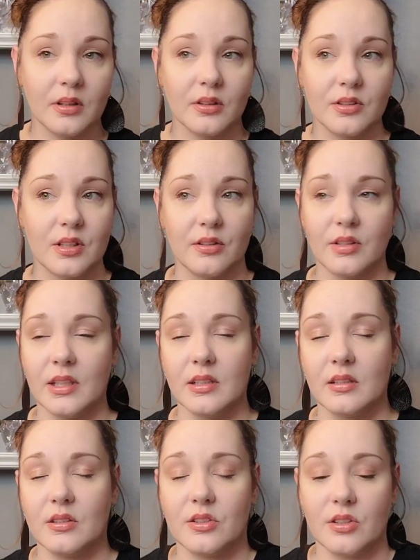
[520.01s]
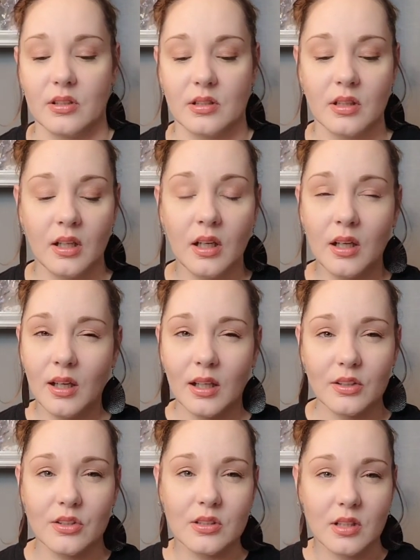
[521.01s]
There's other days that it
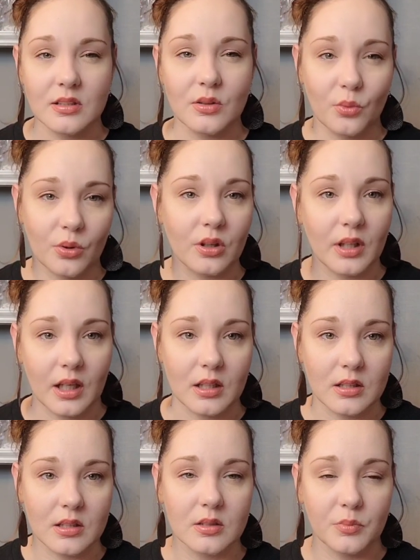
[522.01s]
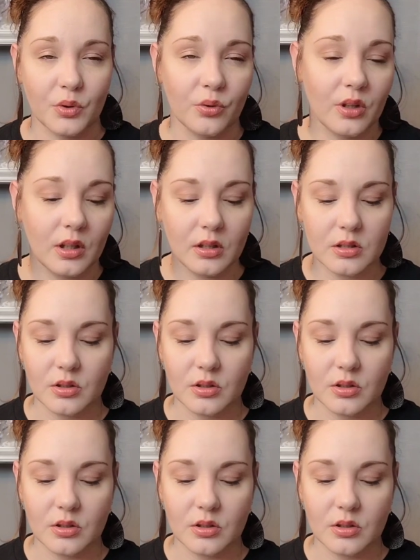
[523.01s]
just doesn't work as smoothly.